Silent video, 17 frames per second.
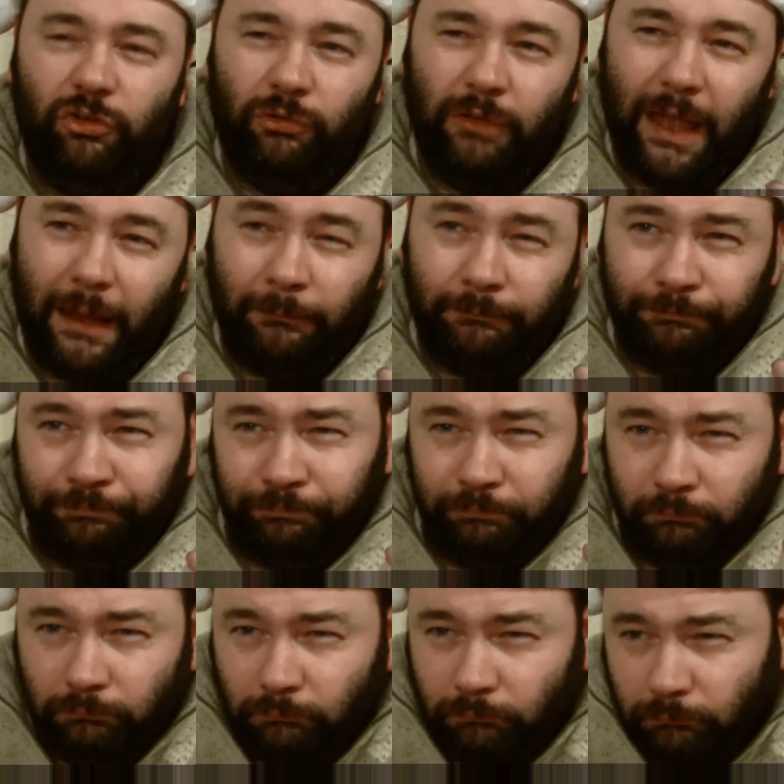you get
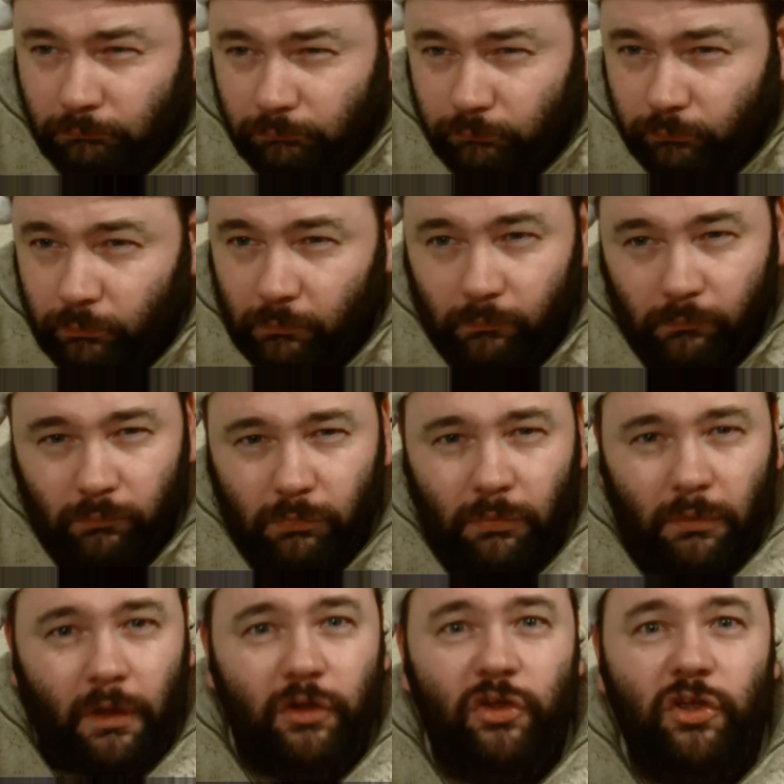
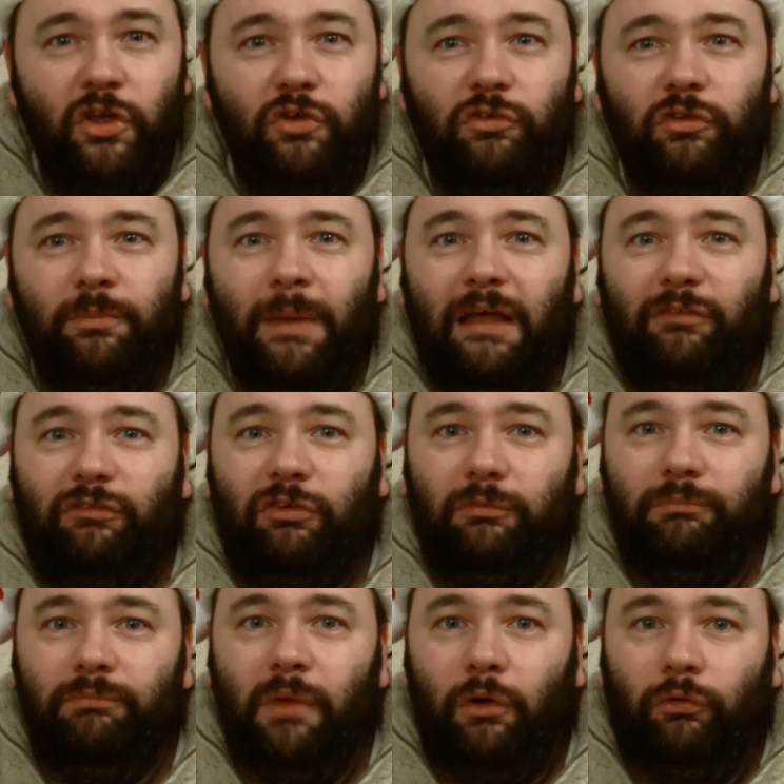huge amounts
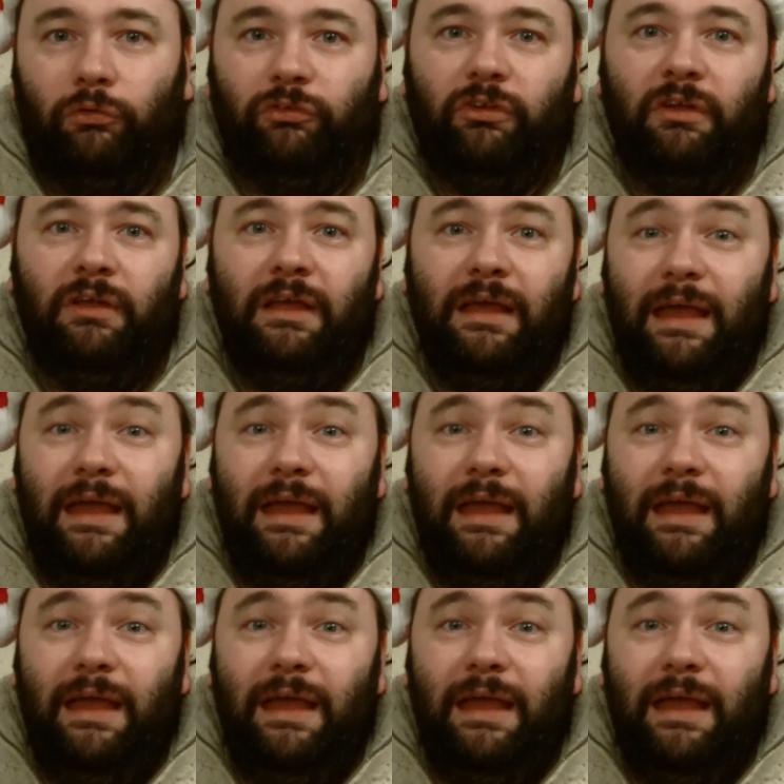of malt.